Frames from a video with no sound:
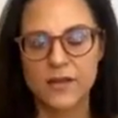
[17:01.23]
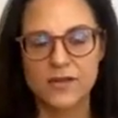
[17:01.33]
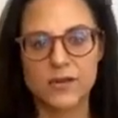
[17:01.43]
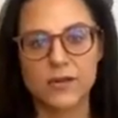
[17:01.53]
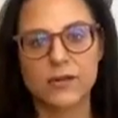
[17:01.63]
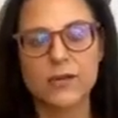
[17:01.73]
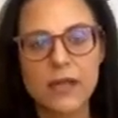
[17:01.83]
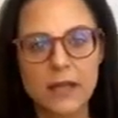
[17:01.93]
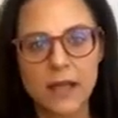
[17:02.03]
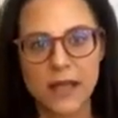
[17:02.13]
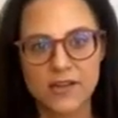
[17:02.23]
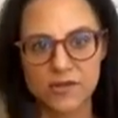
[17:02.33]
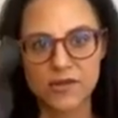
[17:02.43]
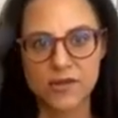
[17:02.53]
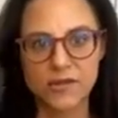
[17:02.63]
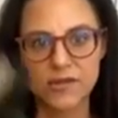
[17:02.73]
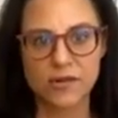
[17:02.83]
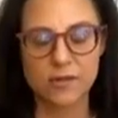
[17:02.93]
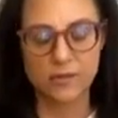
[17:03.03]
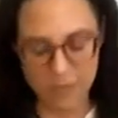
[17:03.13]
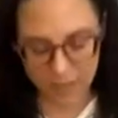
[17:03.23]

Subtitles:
as you choose your